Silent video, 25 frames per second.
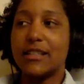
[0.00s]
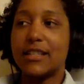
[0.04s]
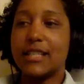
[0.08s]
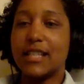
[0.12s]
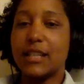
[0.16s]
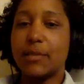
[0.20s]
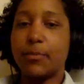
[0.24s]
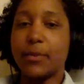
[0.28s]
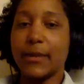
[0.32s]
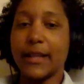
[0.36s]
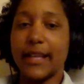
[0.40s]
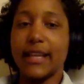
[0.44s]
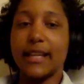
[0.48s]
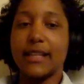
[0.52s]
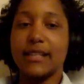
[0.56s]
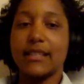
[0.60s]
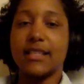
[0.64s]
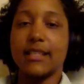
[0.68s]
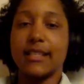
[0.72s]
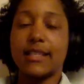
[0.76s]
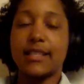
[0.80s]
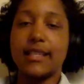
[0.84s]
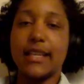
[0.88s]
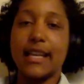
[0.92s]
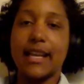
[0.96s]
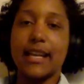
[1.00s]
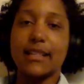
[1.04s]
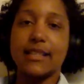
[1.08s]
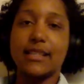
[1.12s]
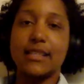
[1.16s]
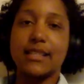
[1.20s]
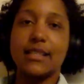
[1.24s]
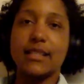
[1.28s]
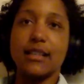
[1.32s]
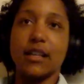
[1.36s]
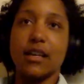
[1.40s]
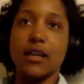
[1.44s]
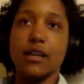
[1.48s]
did plan to stay at
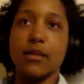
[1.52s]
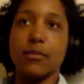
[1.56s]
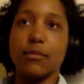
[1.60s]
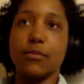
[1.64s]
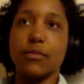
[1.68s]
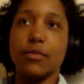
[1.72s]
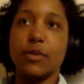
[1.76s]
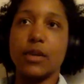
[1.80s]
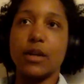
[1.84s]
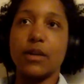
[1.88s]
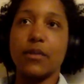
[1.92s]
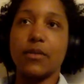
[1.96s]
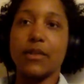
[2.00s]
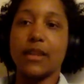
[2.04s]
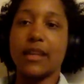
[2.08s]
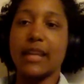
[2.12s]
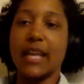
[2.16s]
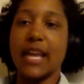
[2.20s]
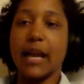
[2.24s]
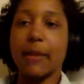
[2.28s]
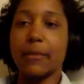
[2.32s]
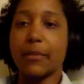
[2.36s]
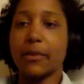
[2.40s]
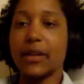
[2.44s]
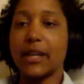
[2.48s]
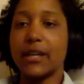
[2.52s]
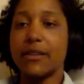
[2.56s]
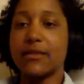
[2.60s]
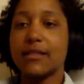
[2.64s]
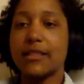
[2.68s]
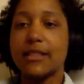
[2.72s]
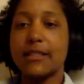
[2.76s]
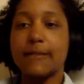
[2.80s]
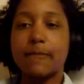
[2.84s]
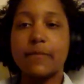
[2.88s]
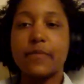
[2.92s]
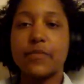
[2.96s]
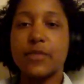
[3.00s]
some of the
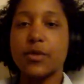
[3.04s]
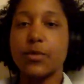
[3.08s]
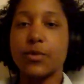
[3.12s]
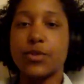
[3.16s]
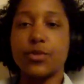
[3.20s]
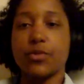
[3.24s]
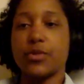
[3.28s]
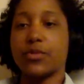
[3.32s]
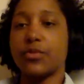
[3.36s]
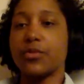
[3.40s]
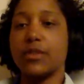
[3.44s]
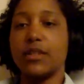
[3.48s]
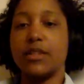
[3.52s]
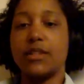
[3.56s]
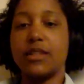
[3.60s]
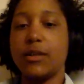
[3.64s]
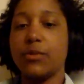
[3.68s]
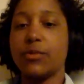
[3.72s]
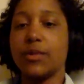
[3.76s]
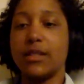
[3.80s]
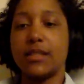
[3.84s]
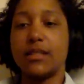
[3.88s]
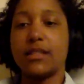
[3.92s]
campgrounds, which was really, it